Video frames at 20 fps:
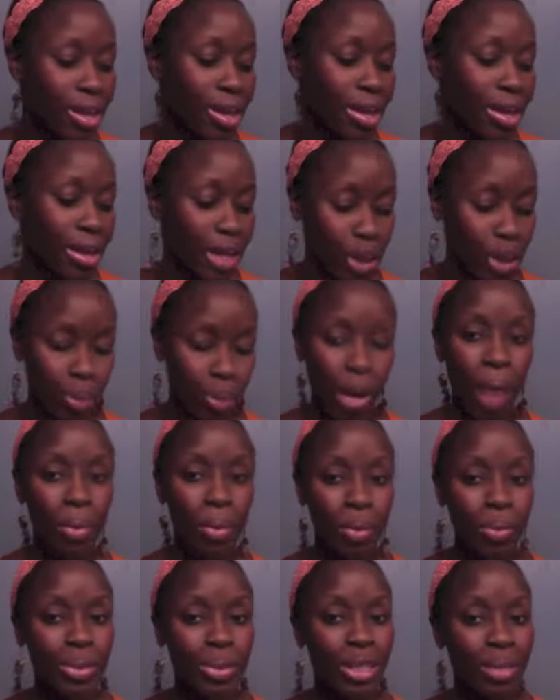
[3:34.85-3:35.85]
It is
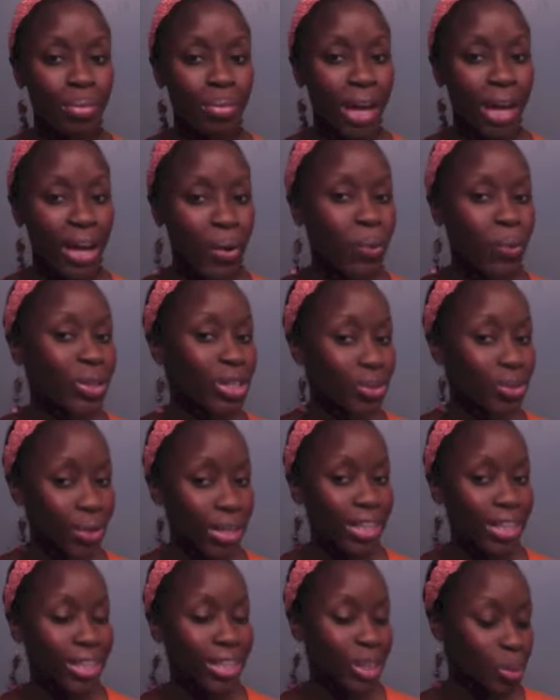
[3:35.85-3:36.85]
probably my holy
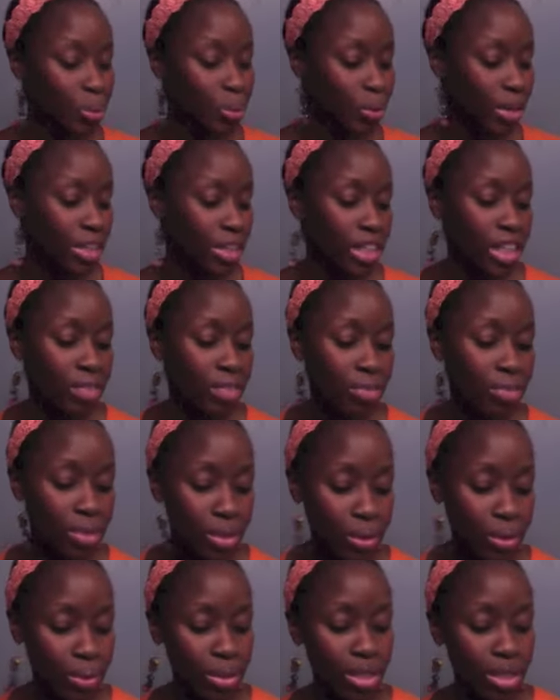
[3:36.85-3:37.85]
grail at this point, even
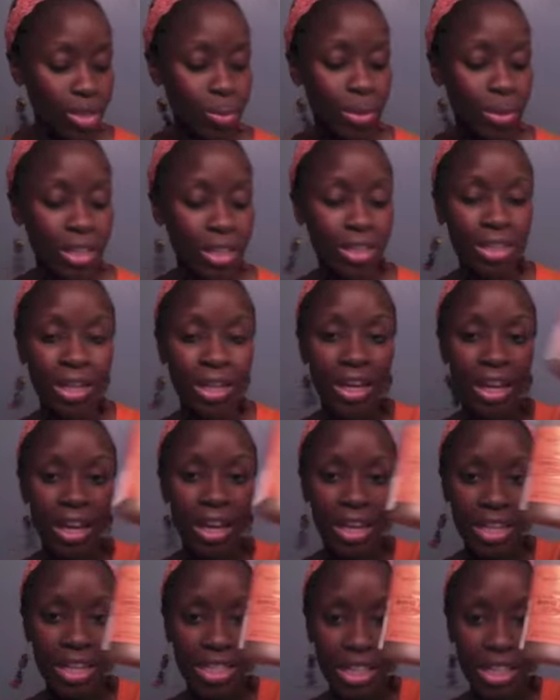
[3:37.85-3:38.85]
though this one
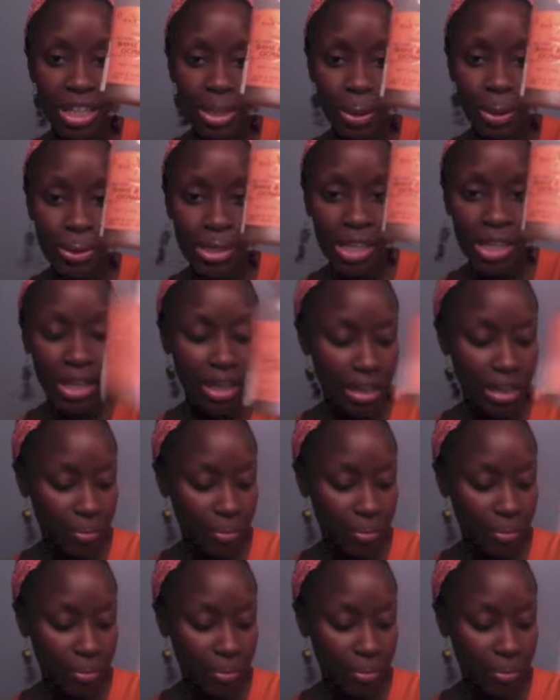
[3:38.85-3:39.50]
is a close second.